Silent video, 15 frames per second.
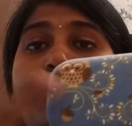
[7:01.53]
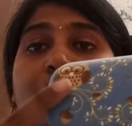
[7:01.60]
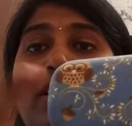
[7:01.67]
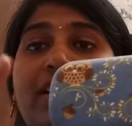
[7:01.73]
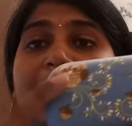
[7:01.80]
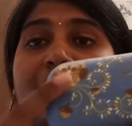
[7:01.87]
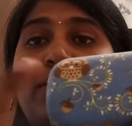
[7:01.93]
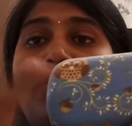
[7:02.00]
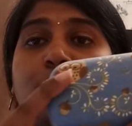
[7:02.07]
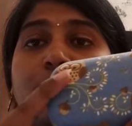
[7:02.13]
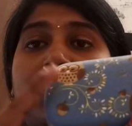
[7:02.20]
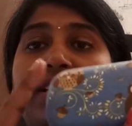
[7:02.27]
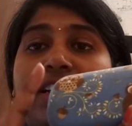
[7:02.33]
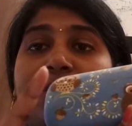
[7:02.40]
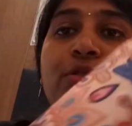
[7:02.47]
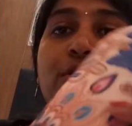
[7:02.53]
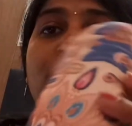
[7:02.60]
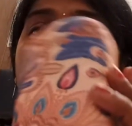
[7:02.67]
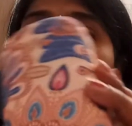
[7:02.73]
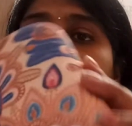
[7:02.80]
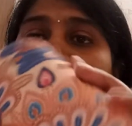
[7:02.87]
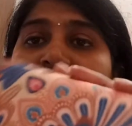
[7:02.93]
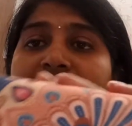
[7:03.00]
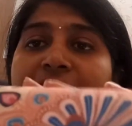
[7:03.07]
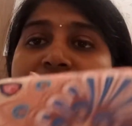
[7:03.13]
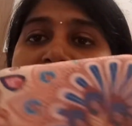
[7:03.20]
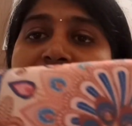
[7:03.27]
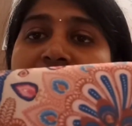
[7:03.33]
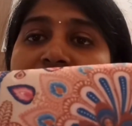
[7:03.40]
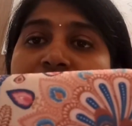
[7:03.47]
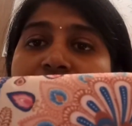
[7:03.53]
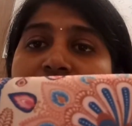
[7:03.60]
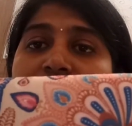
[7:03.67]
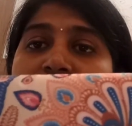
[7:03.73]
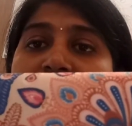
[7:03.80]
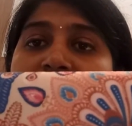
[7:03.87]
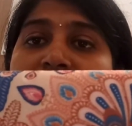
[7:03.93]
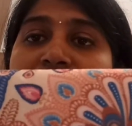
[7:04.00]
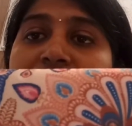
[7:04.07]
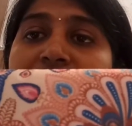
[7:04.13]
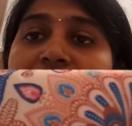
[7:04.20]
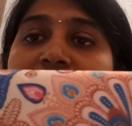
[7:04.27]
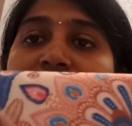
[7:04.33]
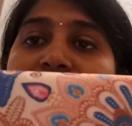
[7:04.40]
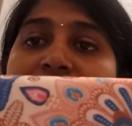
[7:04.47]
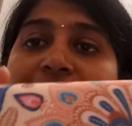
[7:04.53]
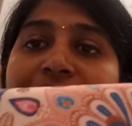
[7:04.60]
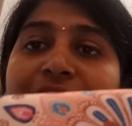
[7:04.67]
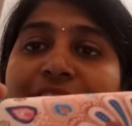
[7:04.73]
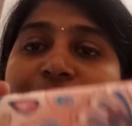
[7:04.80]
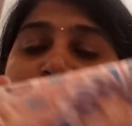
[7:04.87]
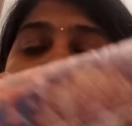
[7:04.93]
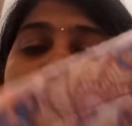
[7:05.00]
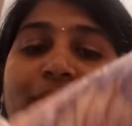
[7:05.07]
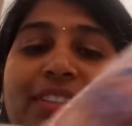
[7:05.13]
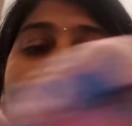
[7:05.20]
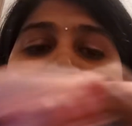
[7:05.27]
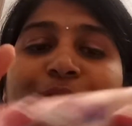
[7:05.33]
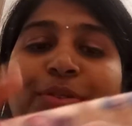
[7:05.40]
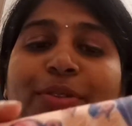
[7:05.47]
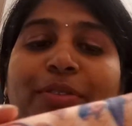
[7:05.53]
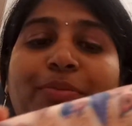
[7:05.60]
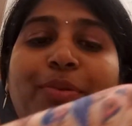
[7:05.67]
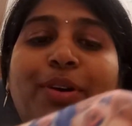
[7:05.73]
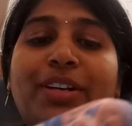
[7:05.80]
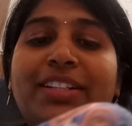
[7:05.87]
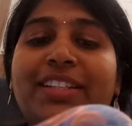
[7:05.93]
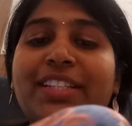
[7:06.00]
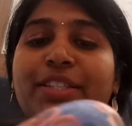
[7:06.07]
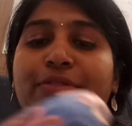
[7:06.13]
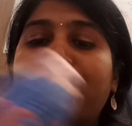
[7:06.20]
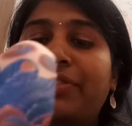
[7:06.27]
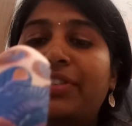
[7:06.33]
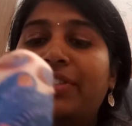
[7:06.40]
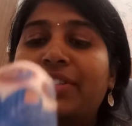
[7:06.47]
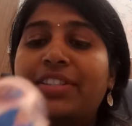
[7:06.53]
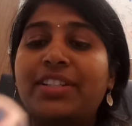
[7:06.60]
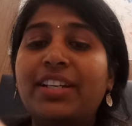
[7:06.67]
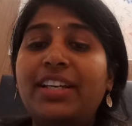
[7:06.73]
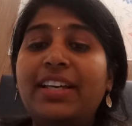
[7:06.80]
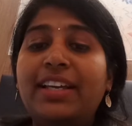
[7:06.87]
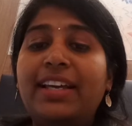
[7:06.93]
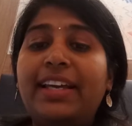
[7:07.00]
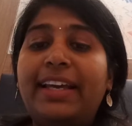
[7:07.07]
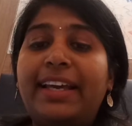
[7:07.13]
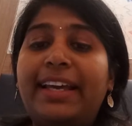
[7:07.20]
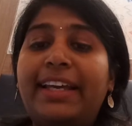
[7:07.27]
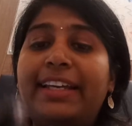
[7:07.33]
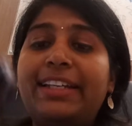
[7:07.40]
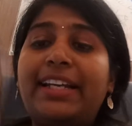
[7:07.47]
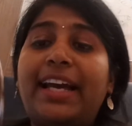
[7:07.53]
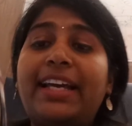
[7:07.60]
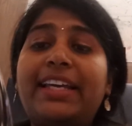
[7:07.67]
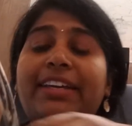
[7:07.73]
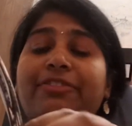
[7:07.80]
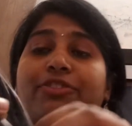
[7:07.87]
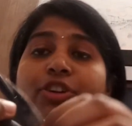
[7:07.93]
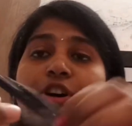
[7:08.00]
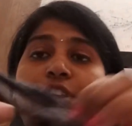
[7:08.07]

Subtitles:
got another one. Also got this cover. I really love this one, so I bought this first, and I have